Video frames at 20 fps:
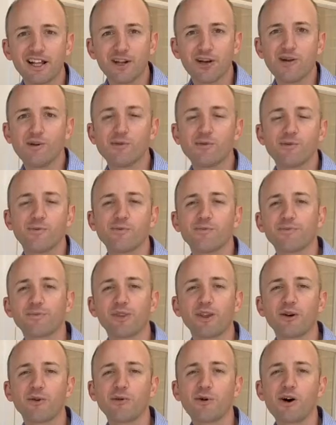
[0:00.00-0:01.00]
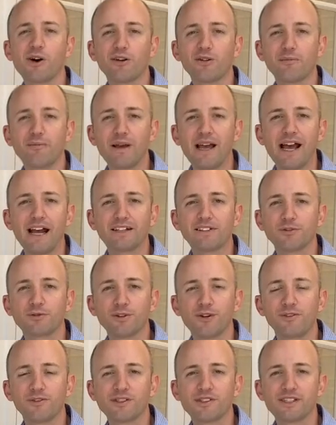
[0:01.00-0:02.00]
Hello, welcome back
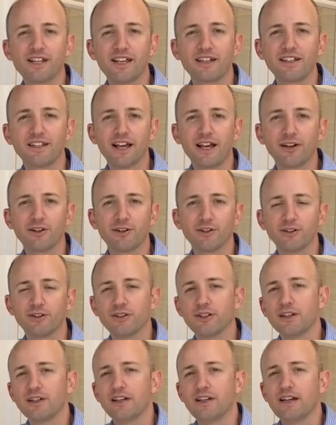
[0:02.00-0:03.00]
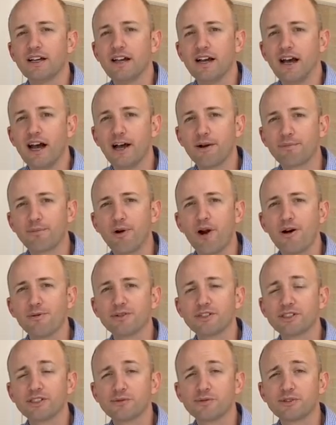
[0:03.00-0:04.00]
to Rivers End Dental. I
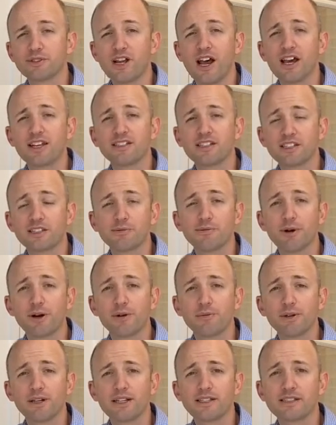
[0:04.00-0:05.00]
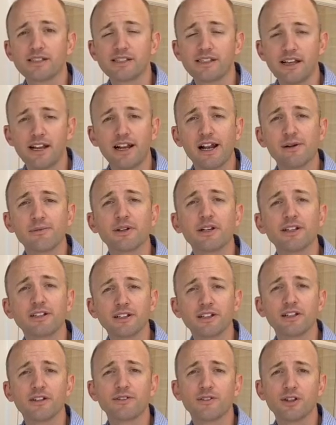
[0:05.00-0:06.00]
promised some science experiments and I'm going to
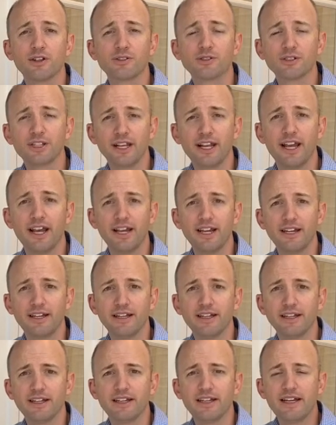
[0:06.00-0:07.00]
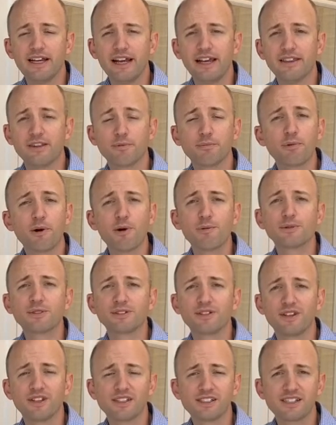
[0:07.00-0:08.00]
deliver those today. And the
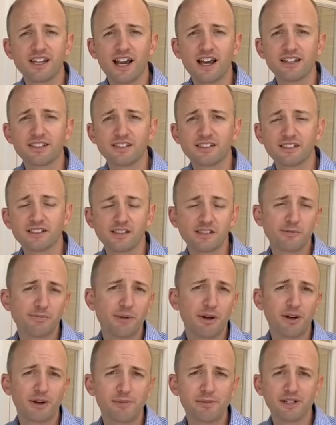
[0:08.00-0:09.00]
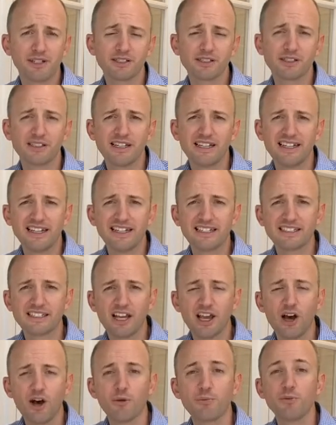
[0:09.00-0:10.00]
purpose of the science experiments is
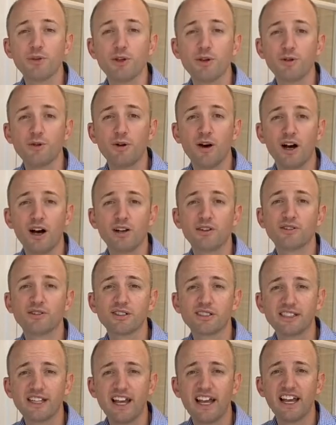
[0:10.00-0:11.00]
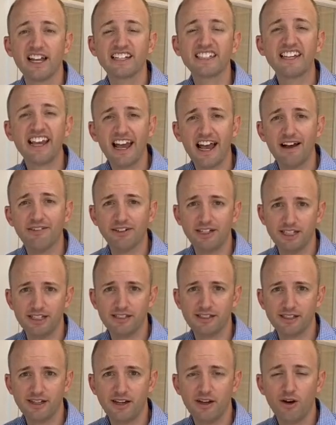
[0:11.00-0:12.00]
to help you understand
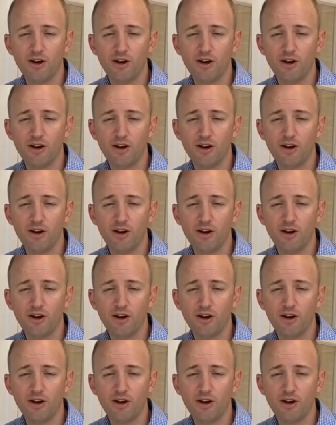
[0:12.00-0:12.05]
cavities